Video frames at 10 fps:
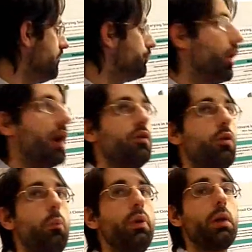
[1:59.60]
if you had
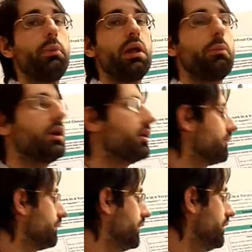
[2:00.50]
a big epidemic,
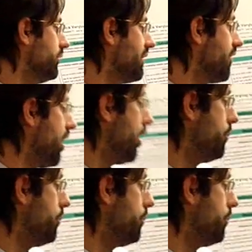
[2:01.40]
you would have